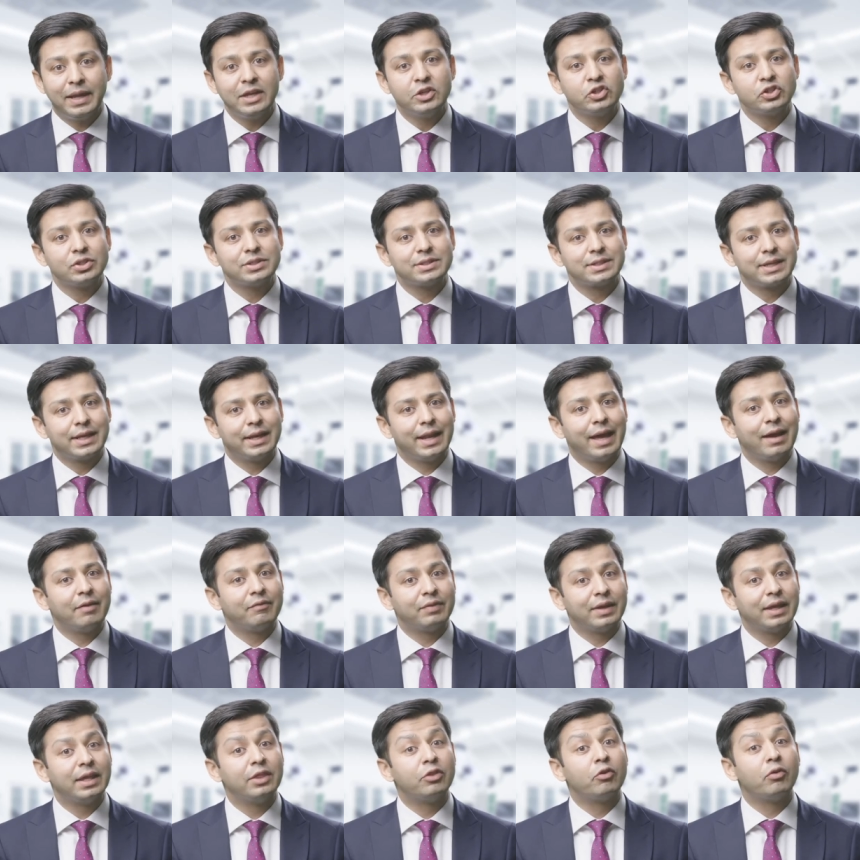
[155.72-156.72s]
Patients can
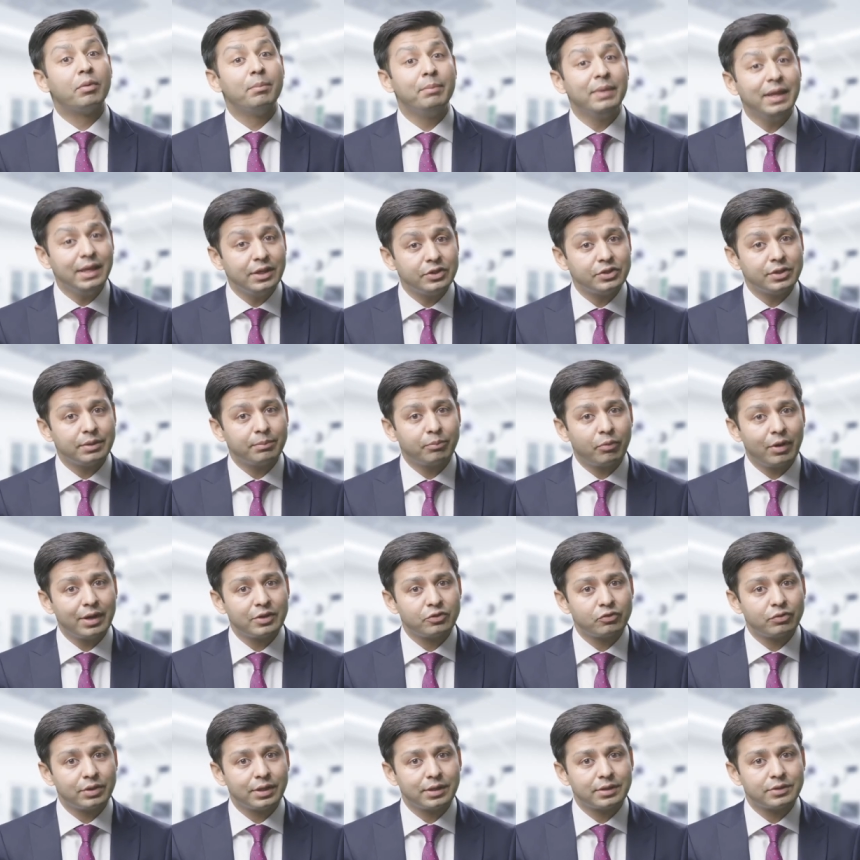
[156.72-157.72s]
have either immediate
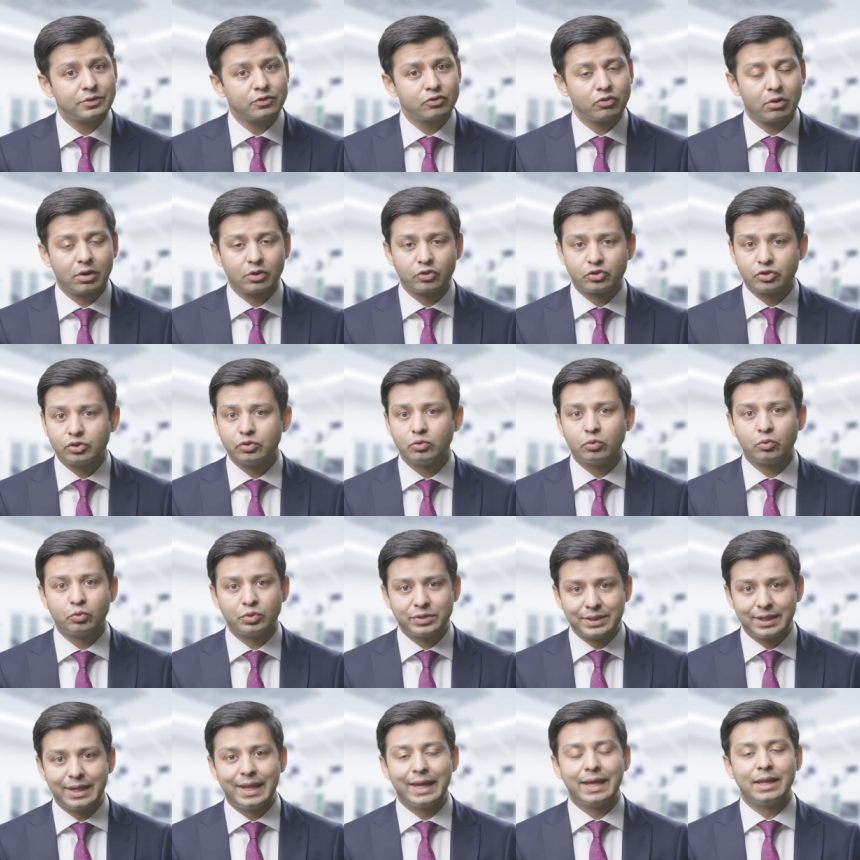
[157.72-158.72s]
breast reconstruction
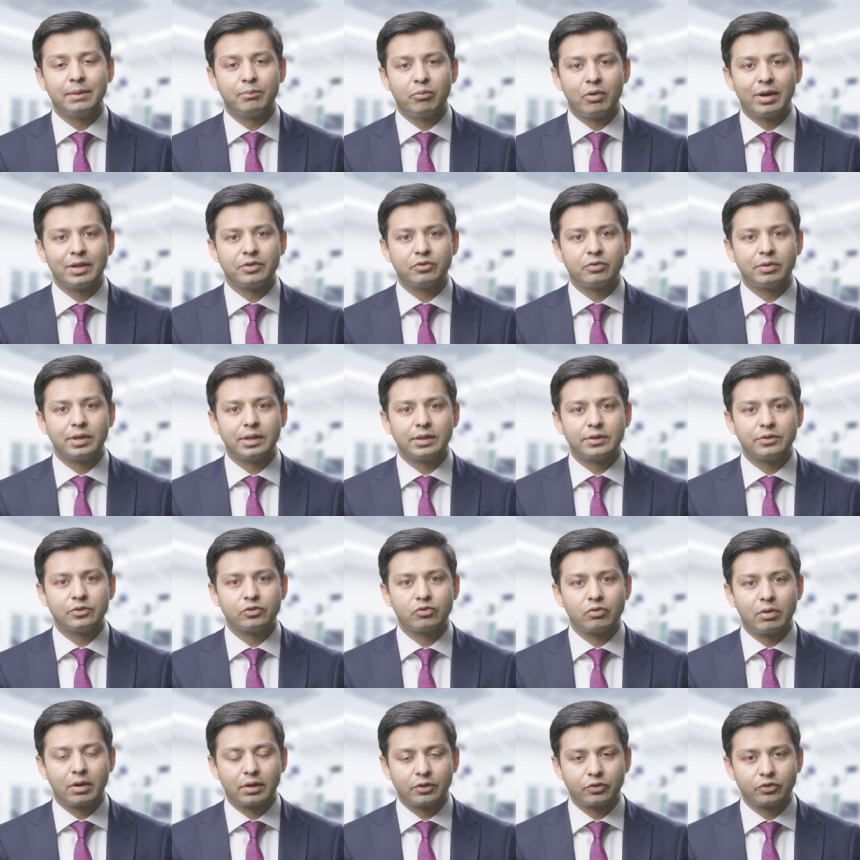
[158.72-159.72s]
or delayed breast
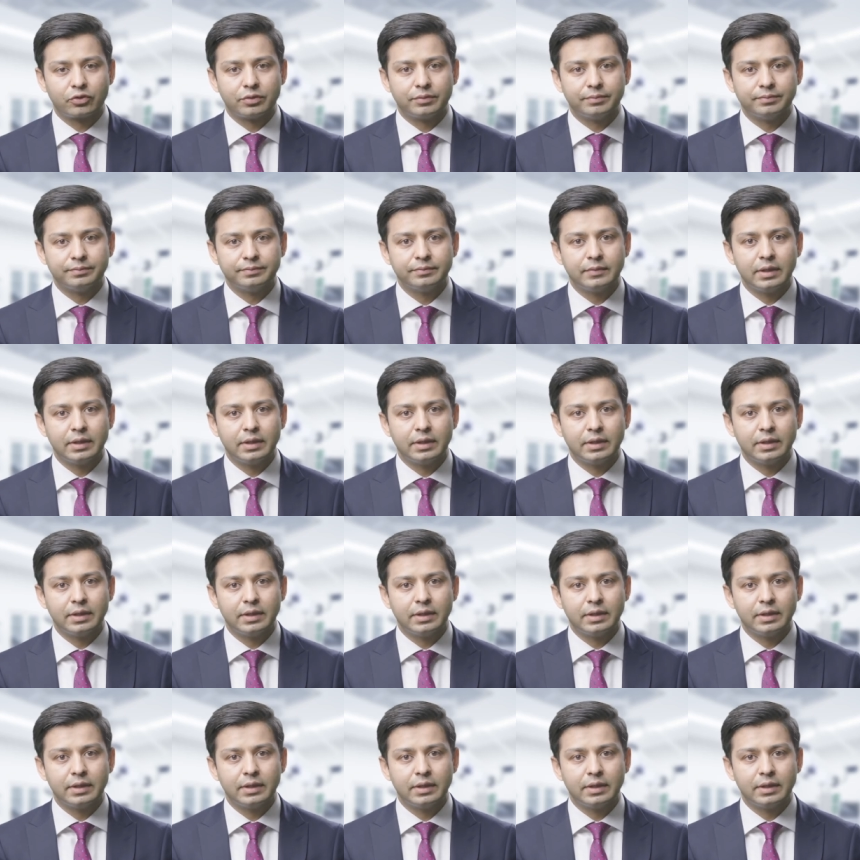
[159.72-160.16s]
reconstruction.